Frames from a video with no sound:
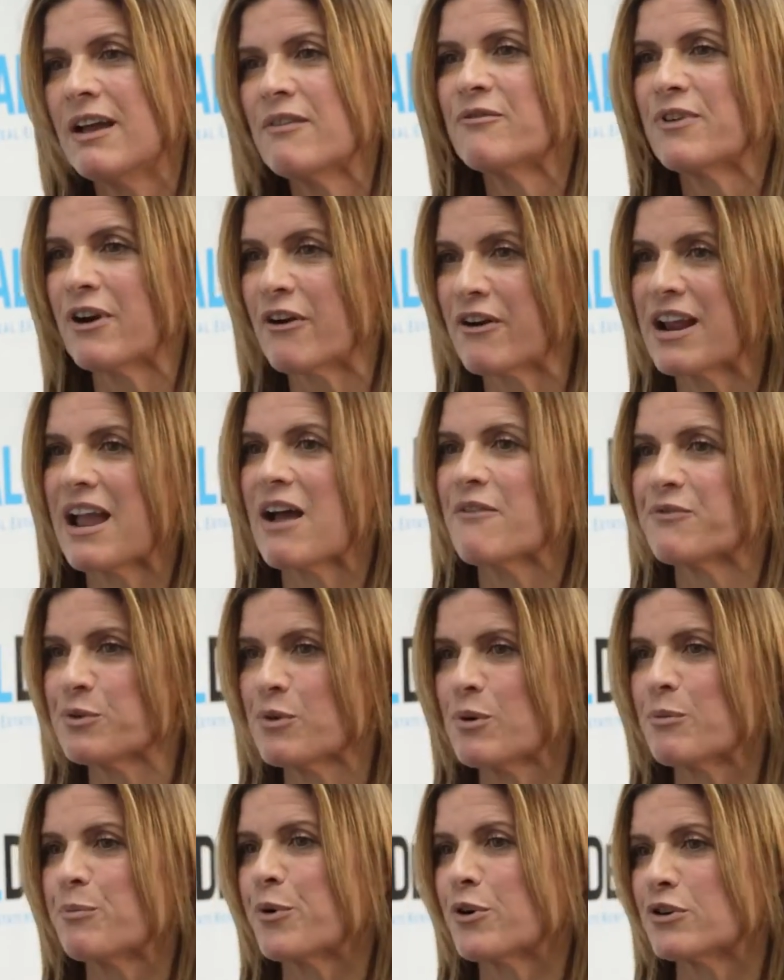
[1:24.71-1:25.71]
very
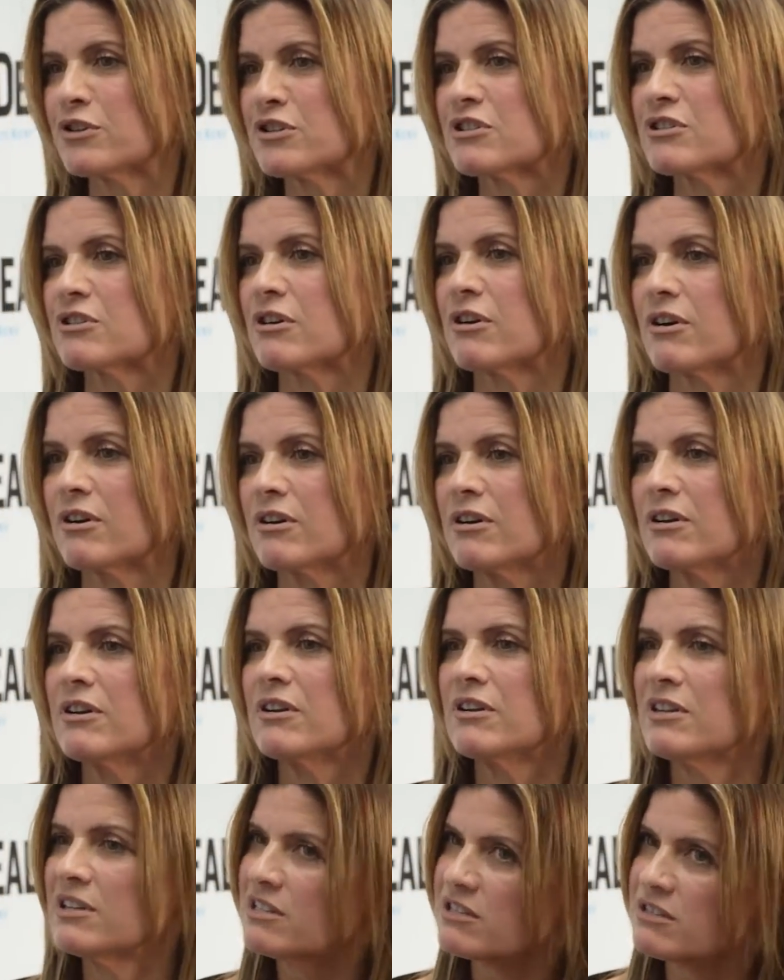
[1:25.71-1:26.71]
affluent purchaser,
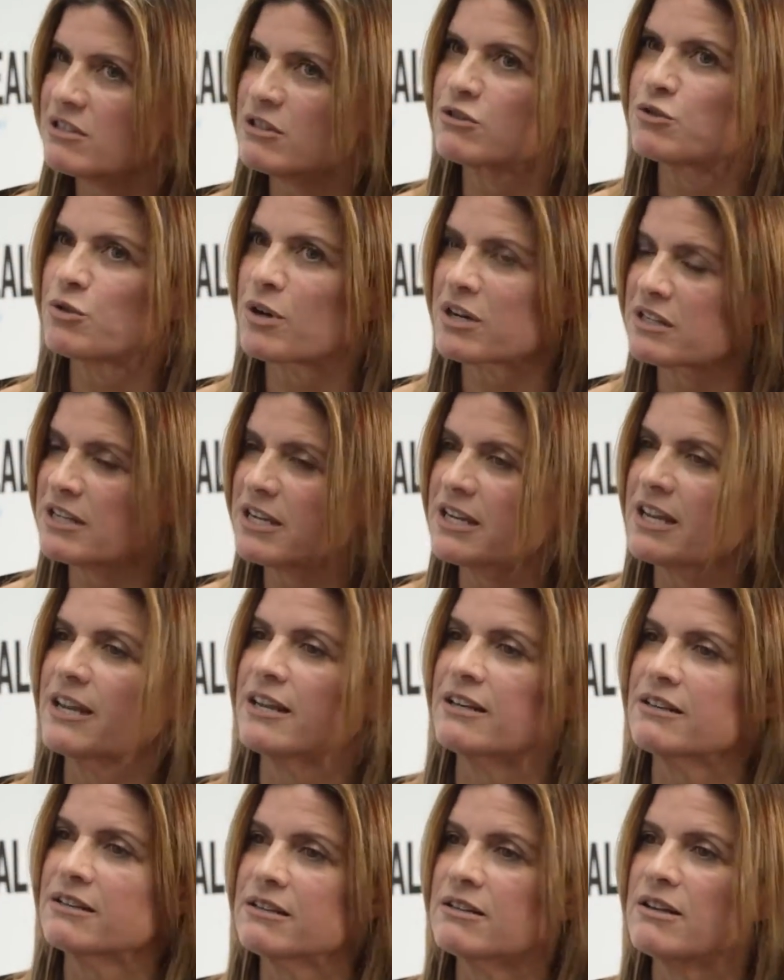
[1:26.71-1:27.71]
still trickling
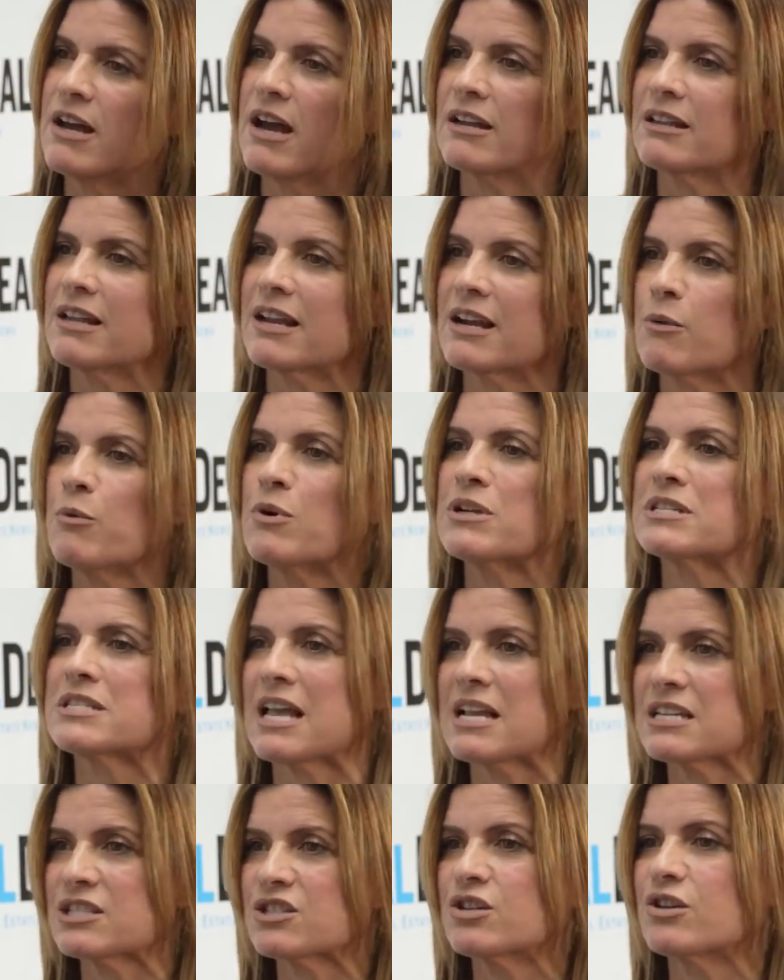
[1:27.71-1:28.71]
in, not like it was
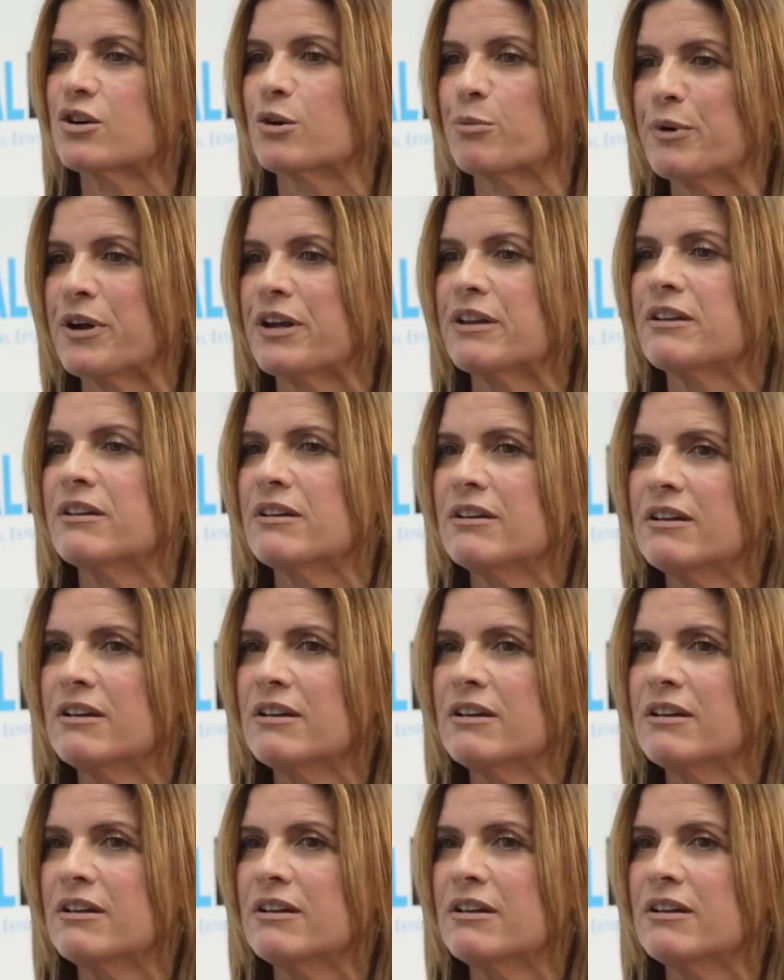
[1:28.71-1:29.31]
last year, but